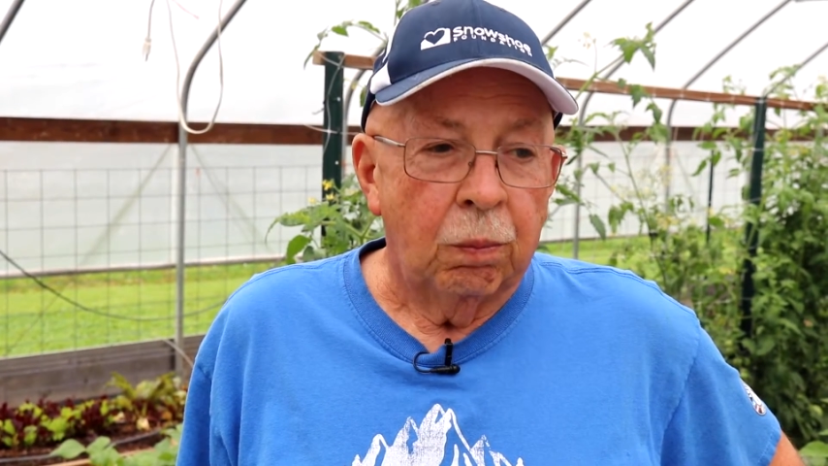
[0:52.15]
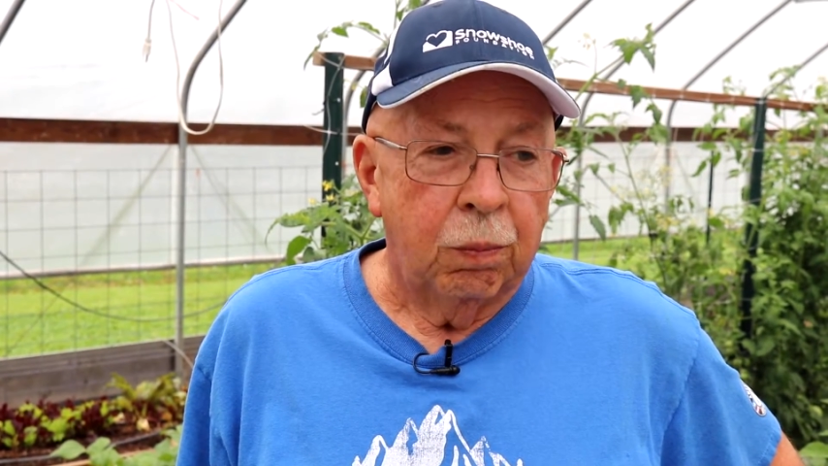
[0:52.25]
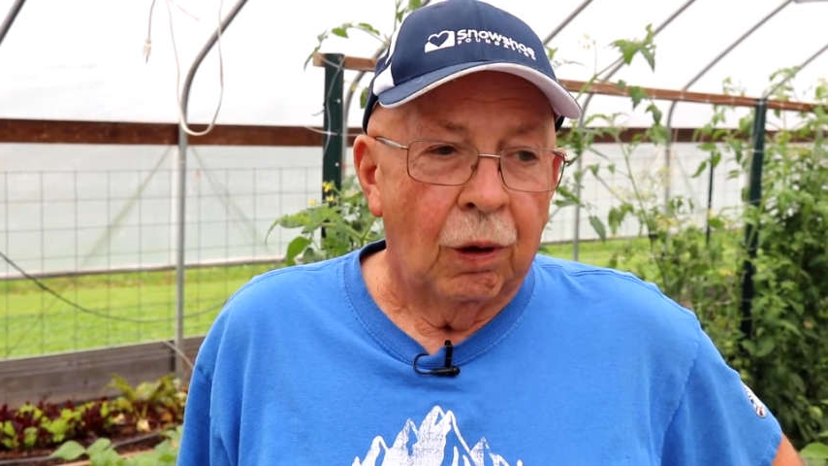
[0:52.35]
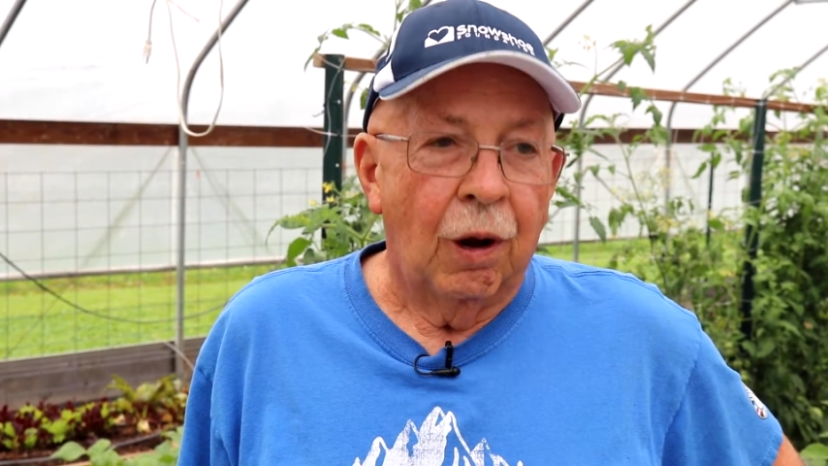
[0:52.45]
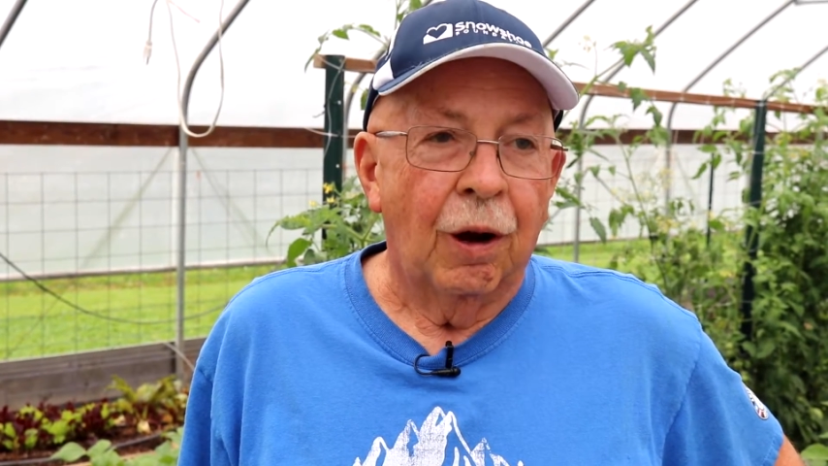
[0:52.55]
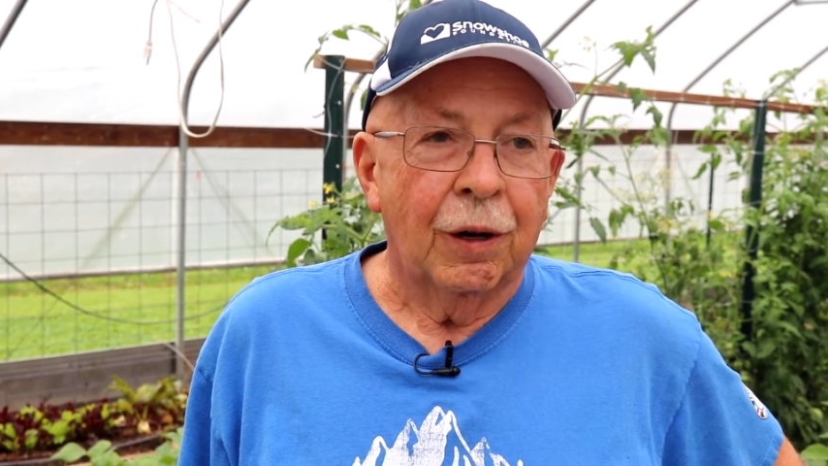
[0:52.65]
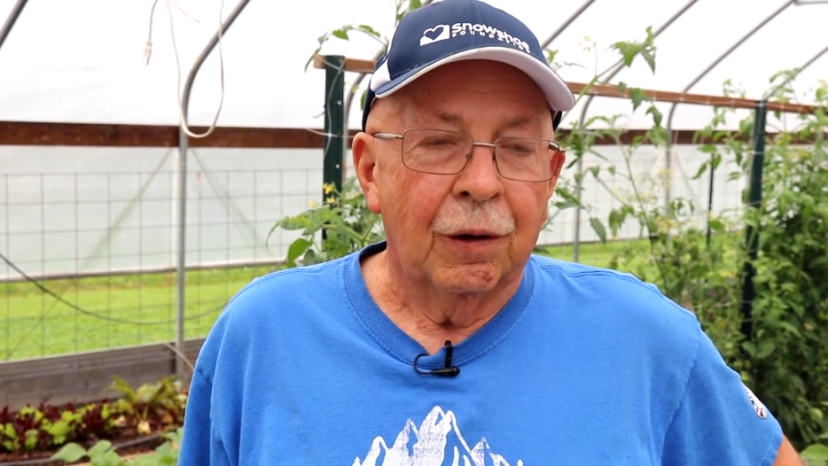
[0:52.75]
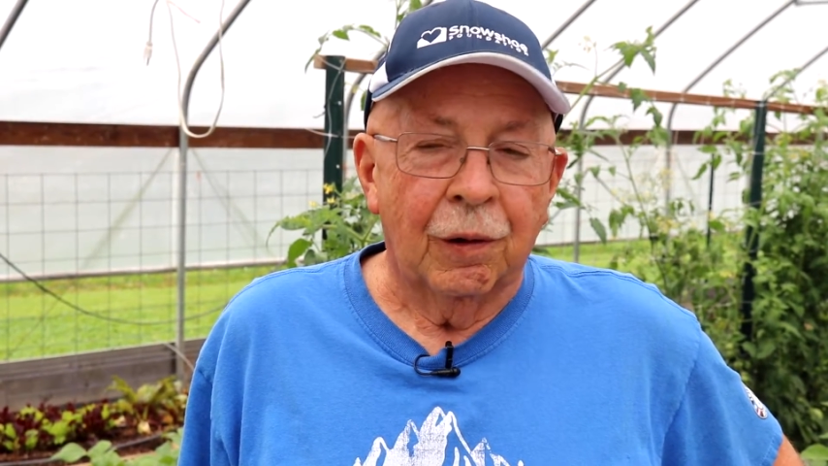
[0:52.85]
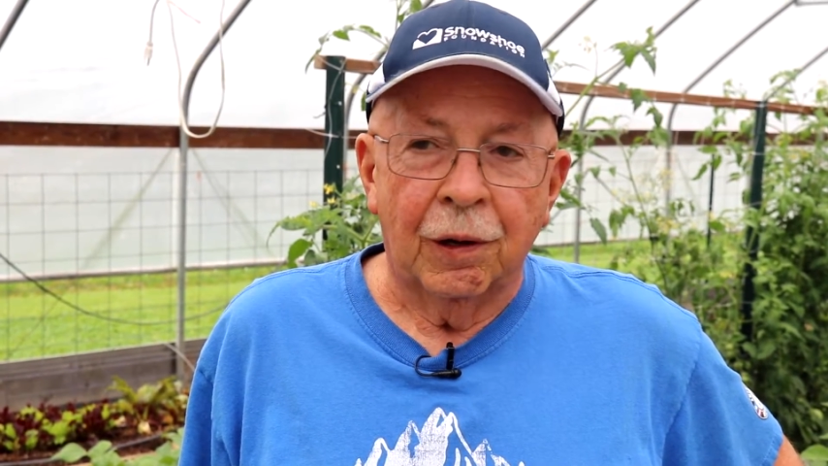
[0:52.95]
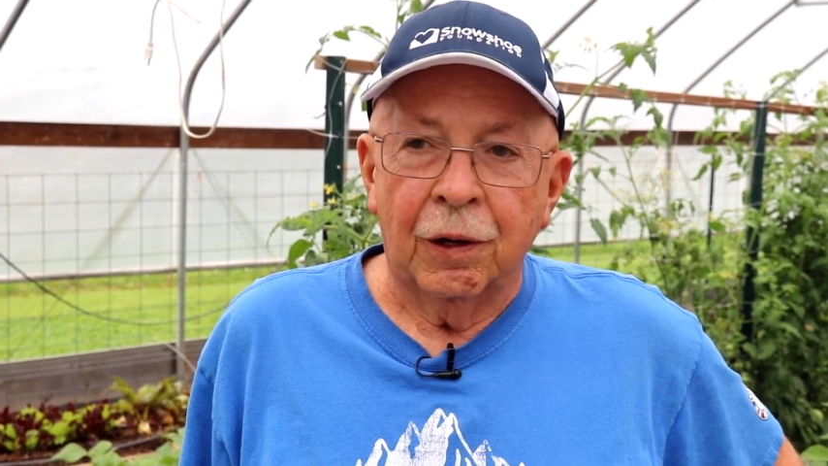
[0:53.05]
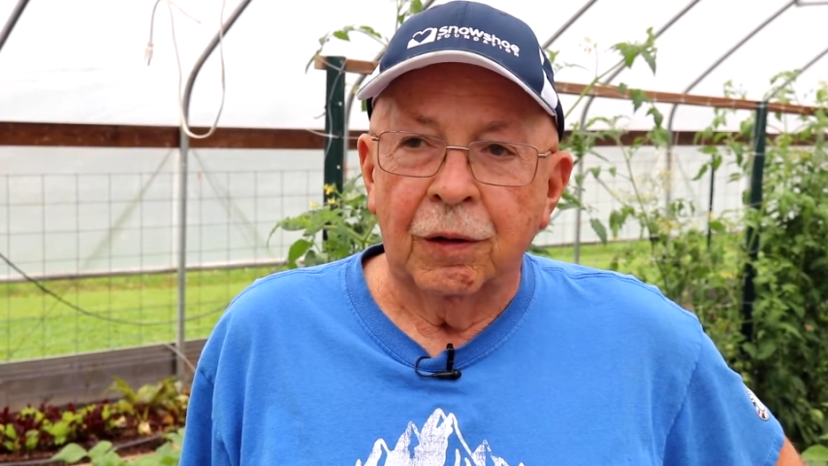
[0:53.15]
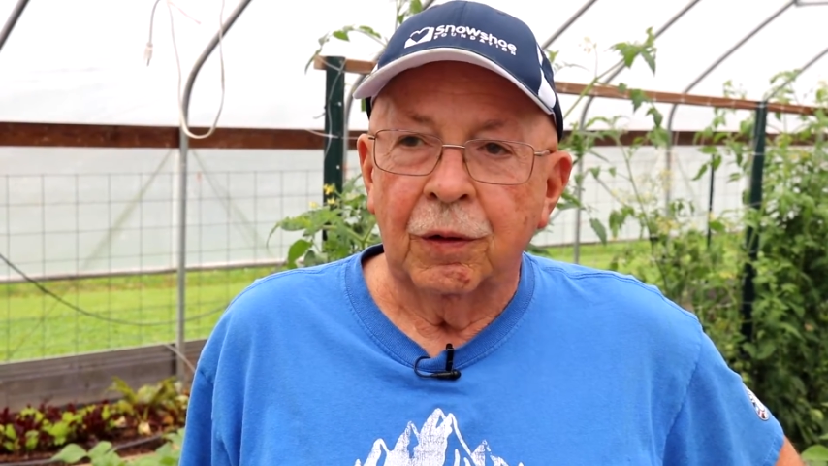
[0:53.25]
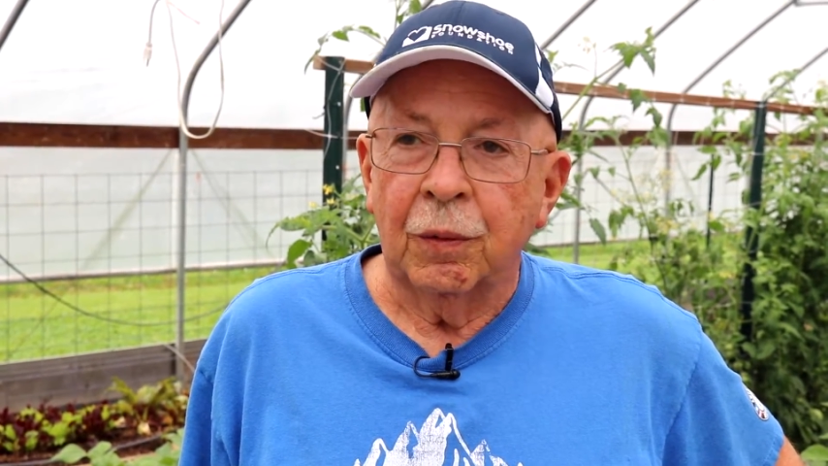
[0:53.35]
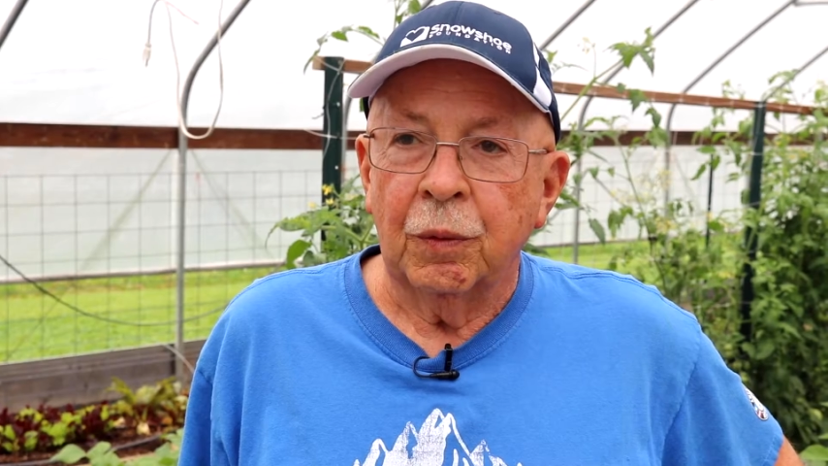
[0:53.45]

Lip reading: block grant that